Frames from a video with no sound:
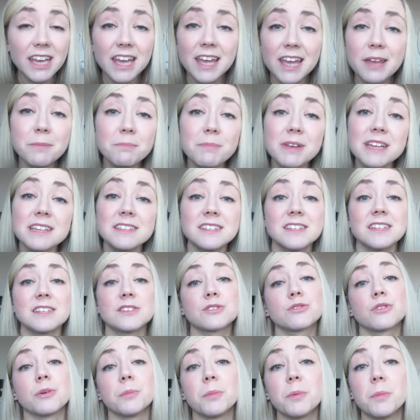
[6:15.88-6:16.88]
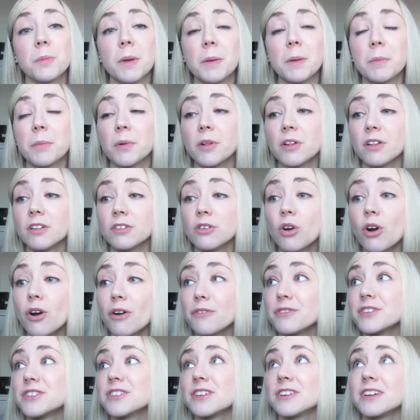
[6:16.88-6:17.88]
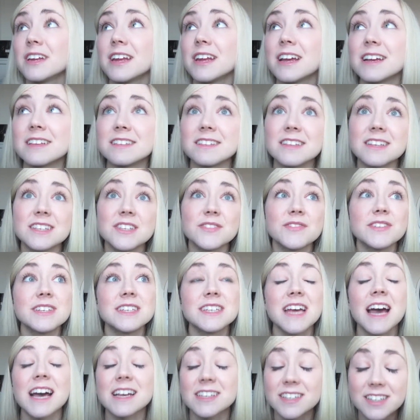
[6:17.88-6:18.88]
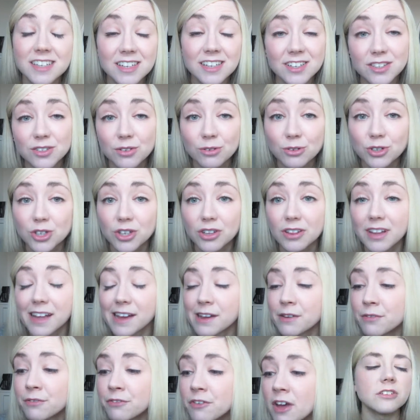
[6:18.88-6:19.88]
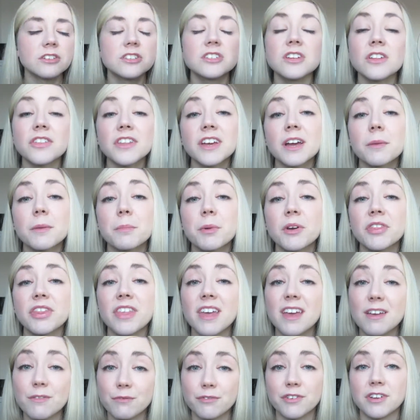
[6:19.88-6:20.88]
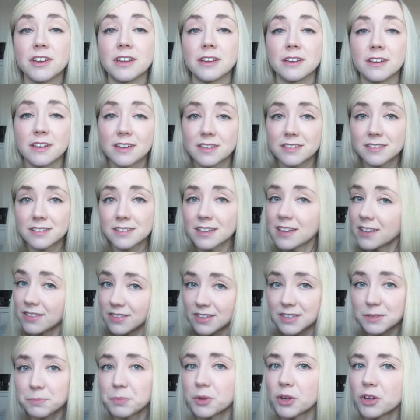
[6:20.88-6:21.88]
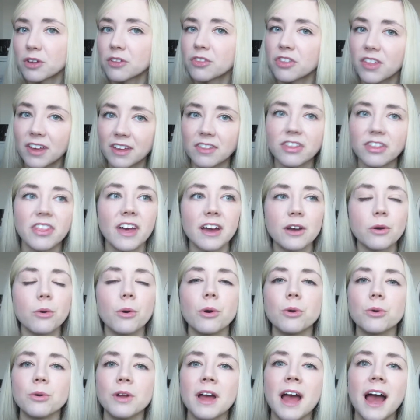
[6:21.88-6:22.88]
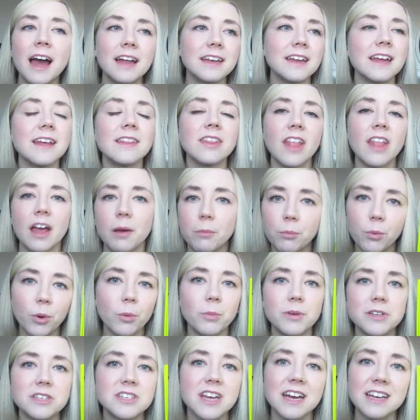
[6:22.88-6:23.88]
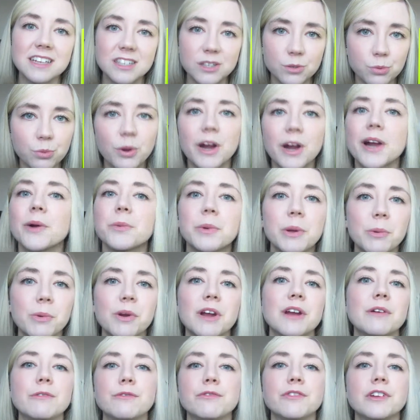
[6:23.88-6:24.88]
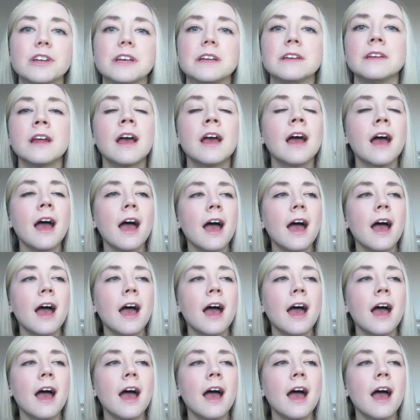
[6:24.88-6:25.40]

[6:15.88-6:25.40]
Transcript: he meets this group of people and all of a sudden he has this fantastic social life. There's something about the infiniteness in this book, like that quote, and in that moment, I swear we were infinite.